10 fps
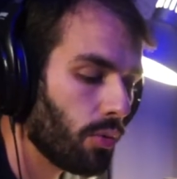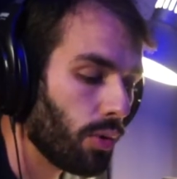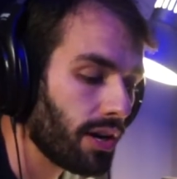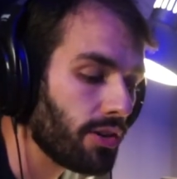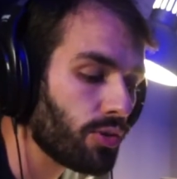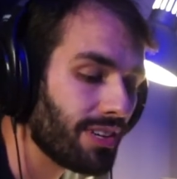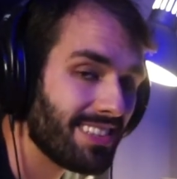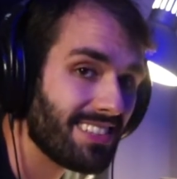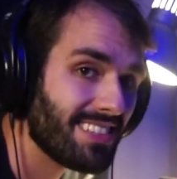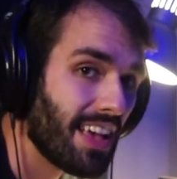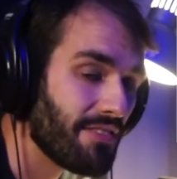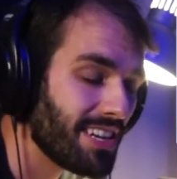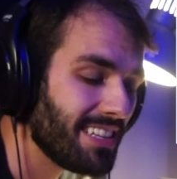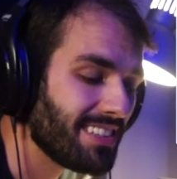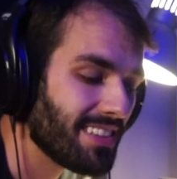
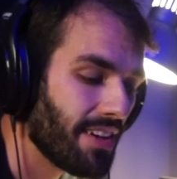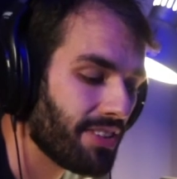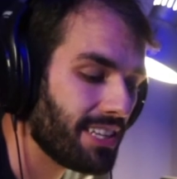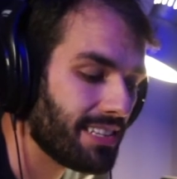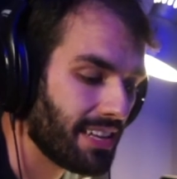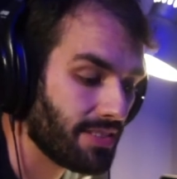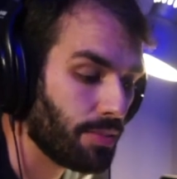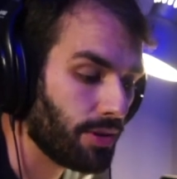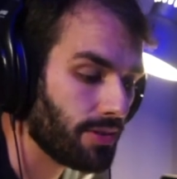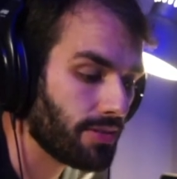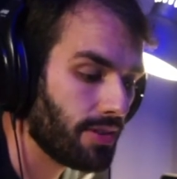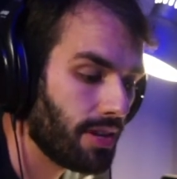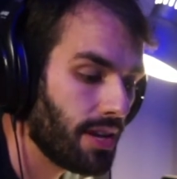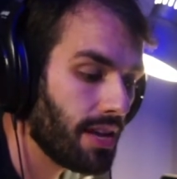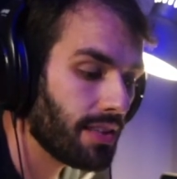177 decibels,
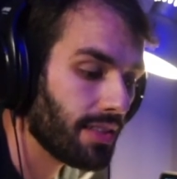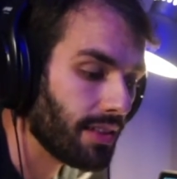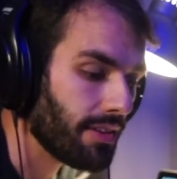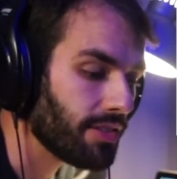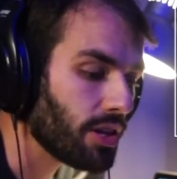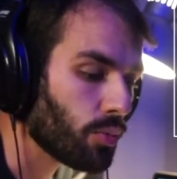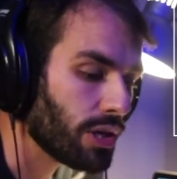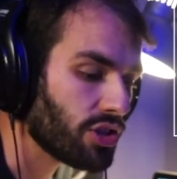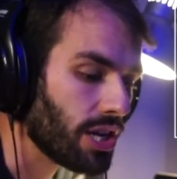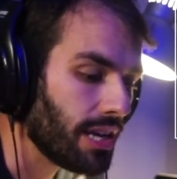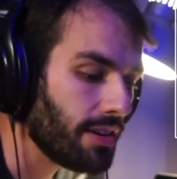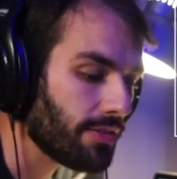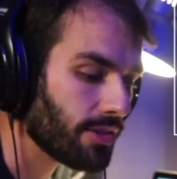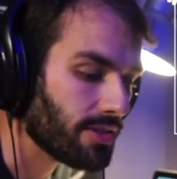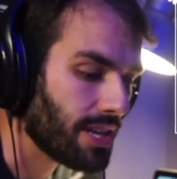the level at which
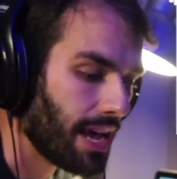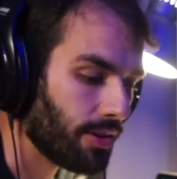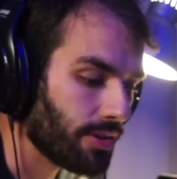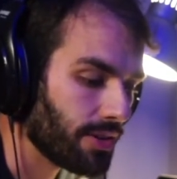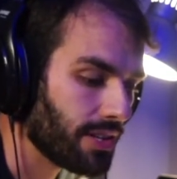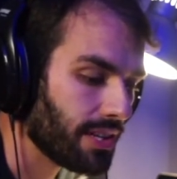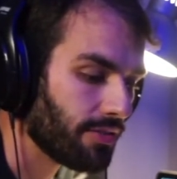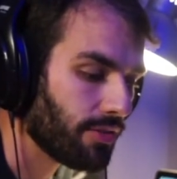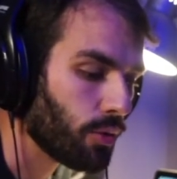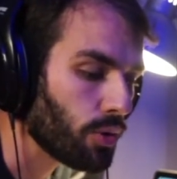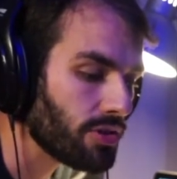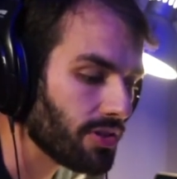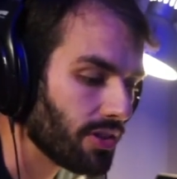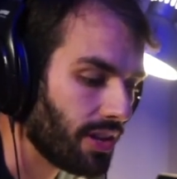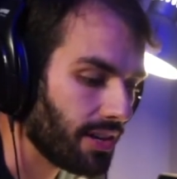infrasound can force
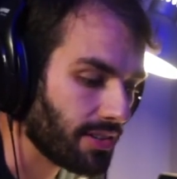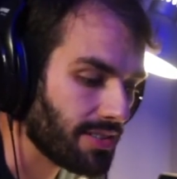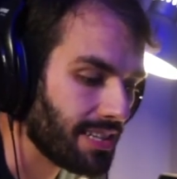the lungs